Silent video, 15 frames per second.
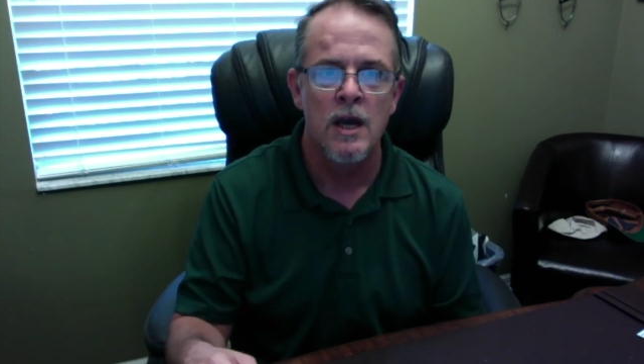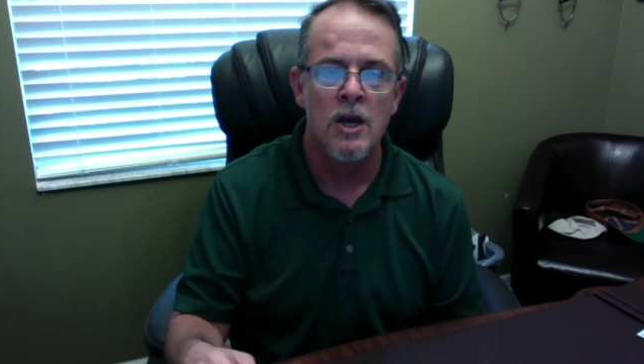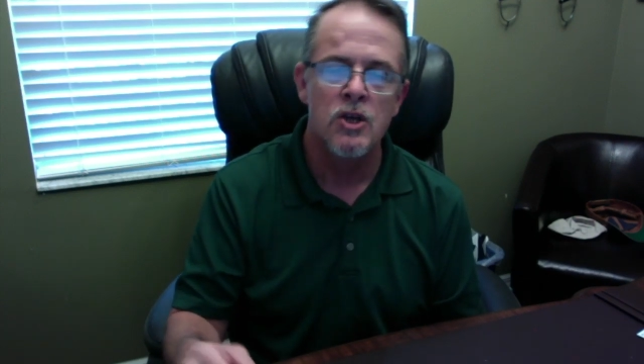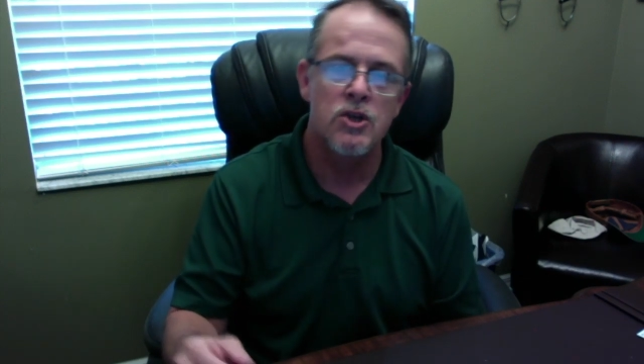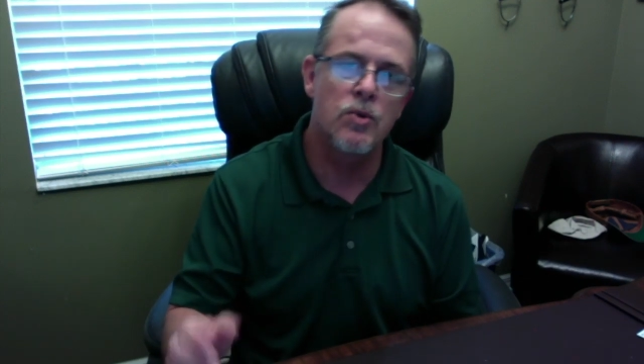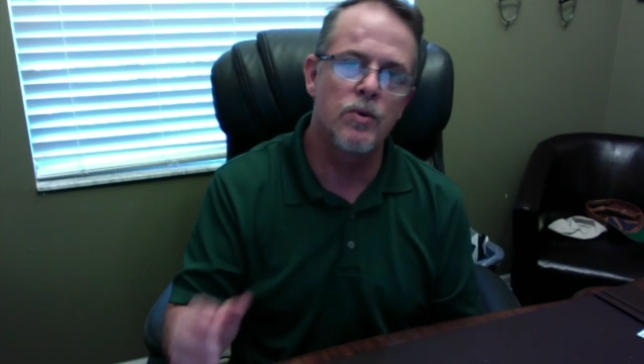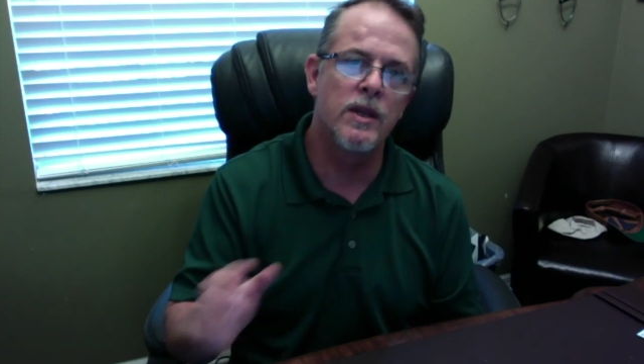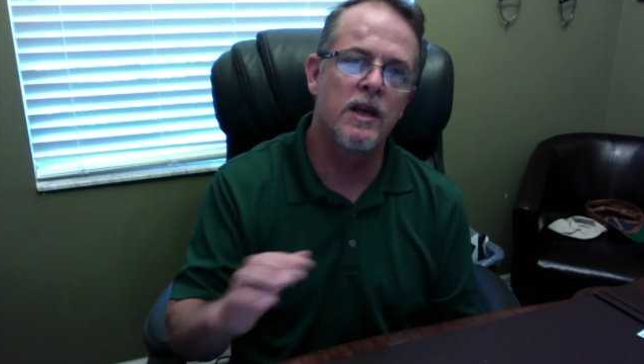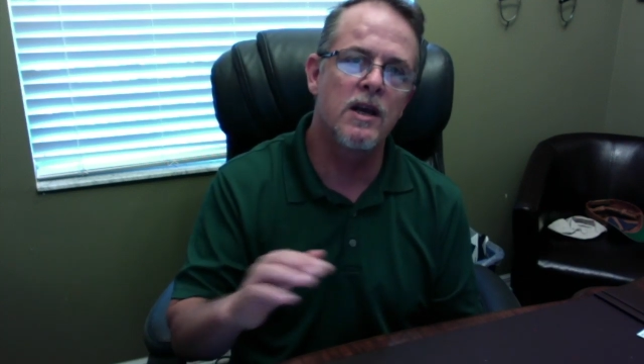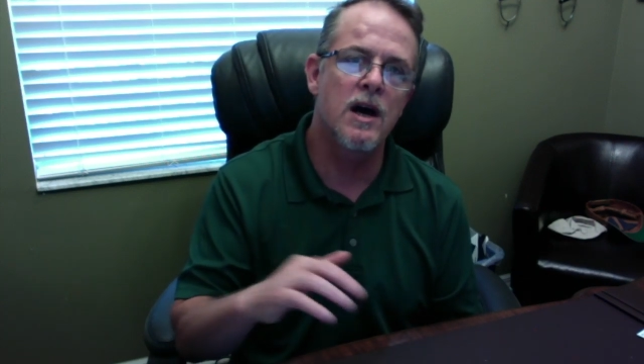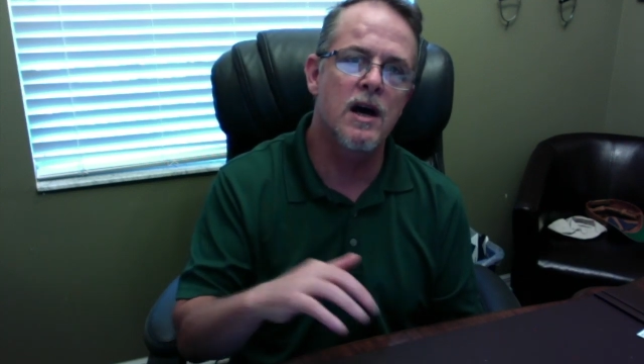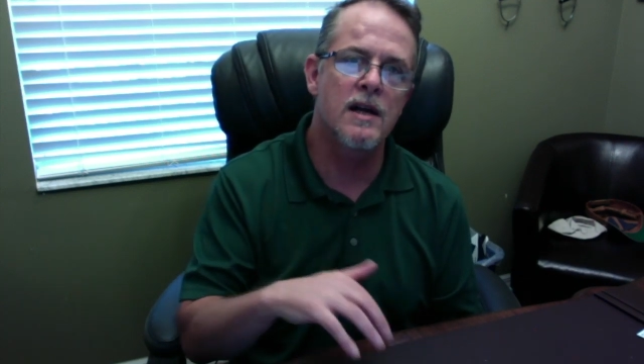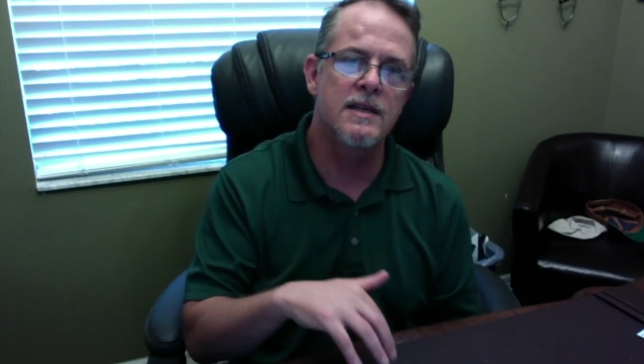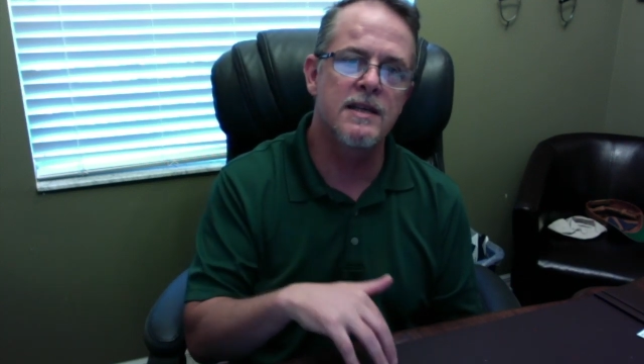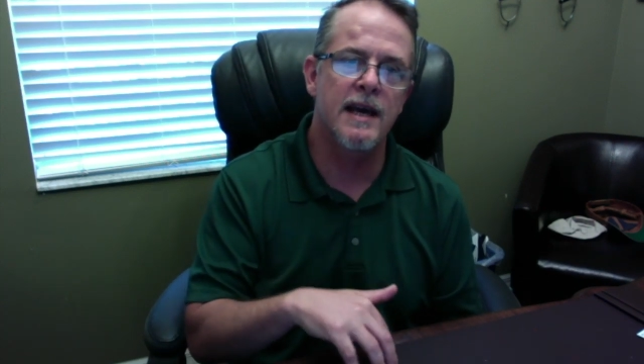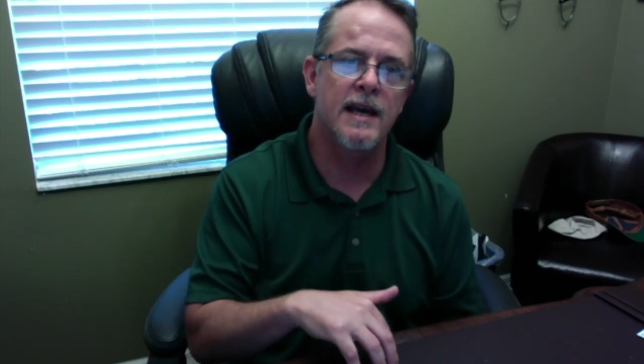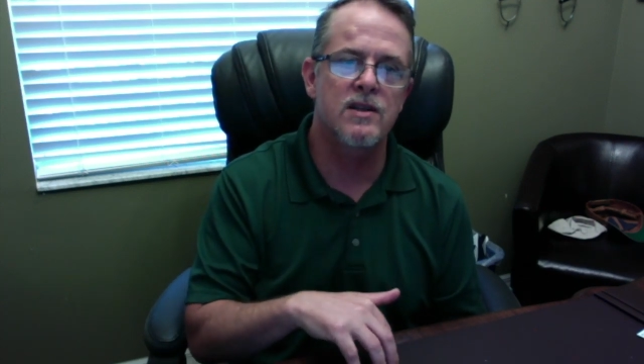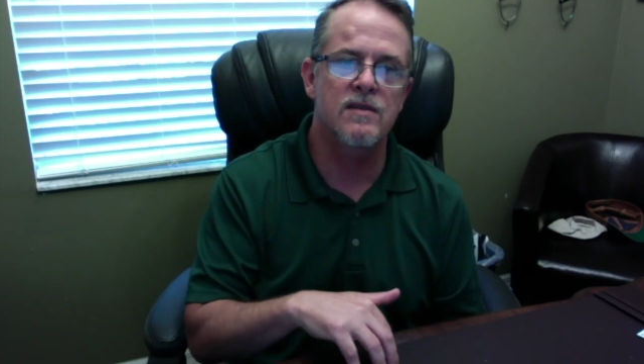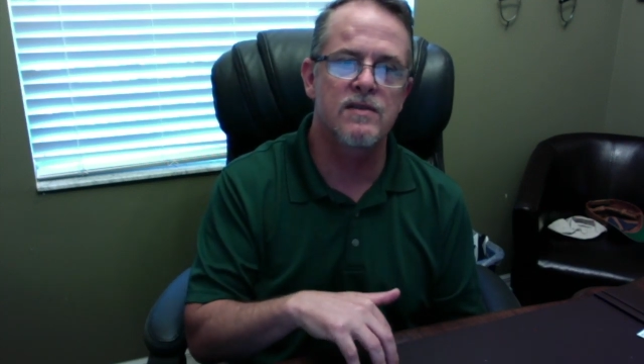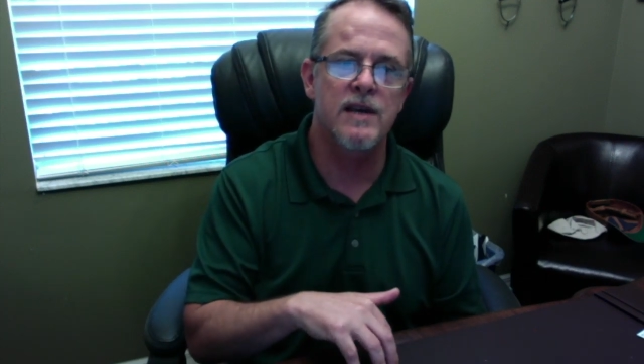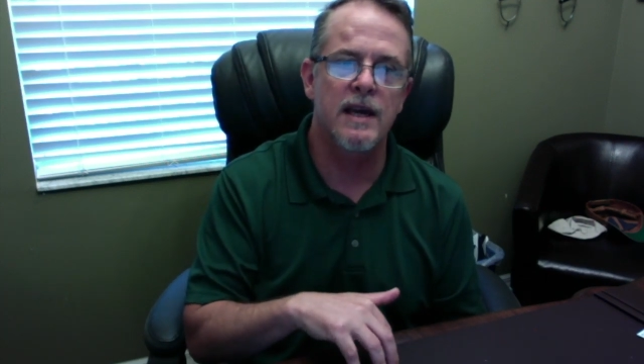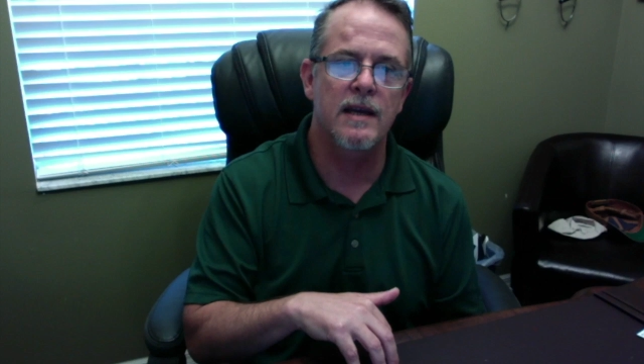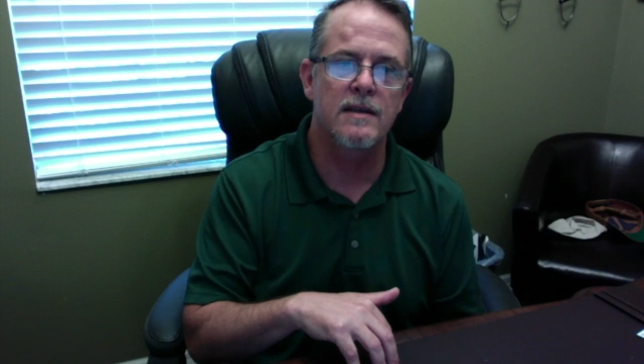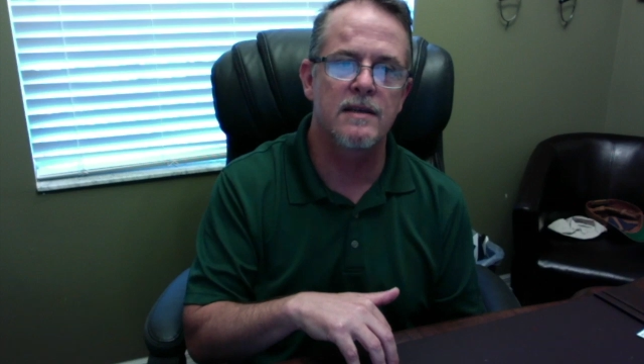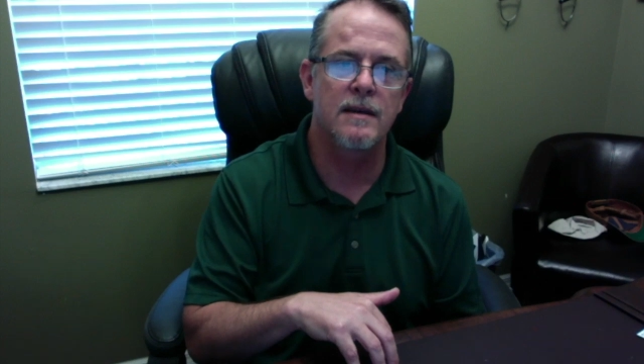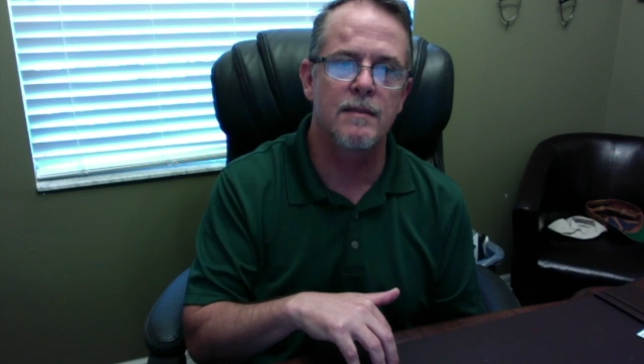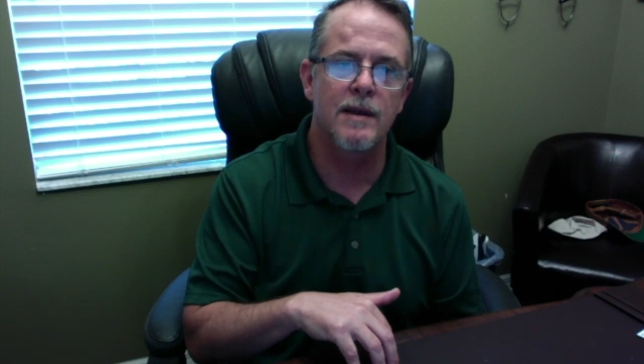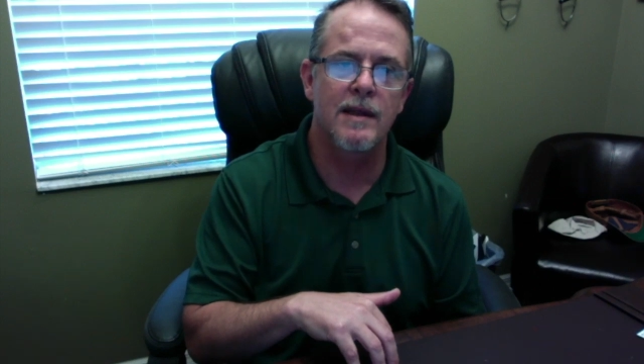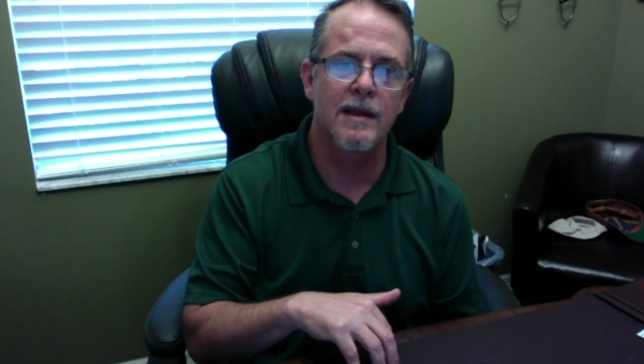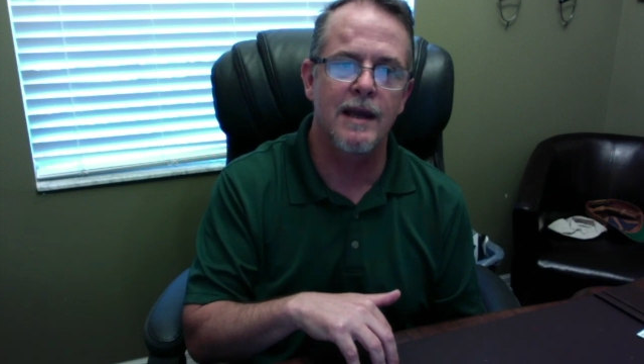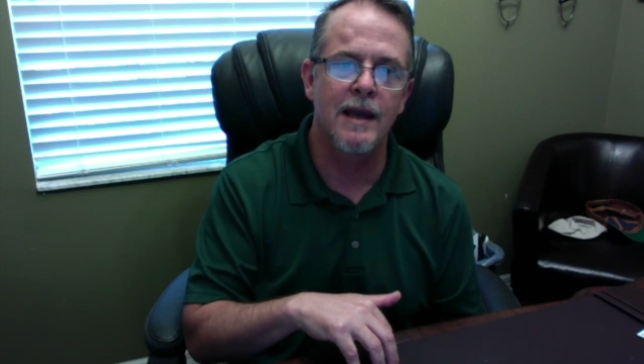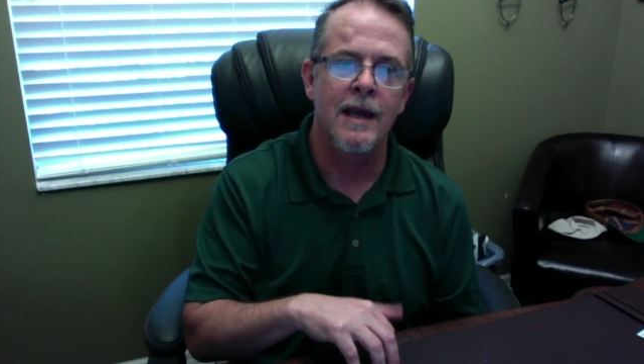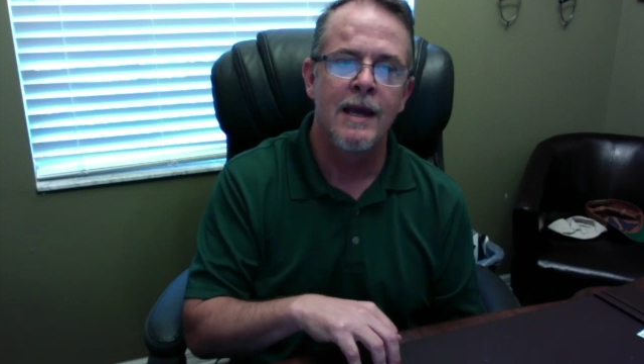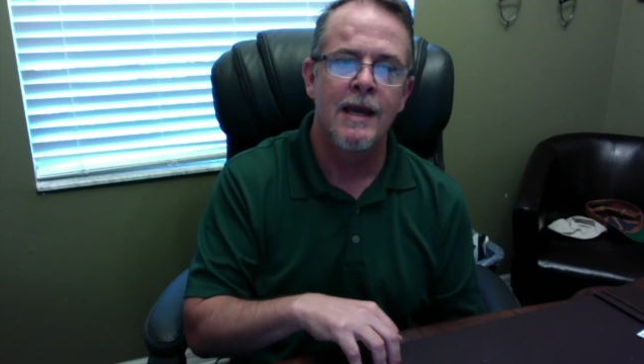So, in the context of 2 Timothy,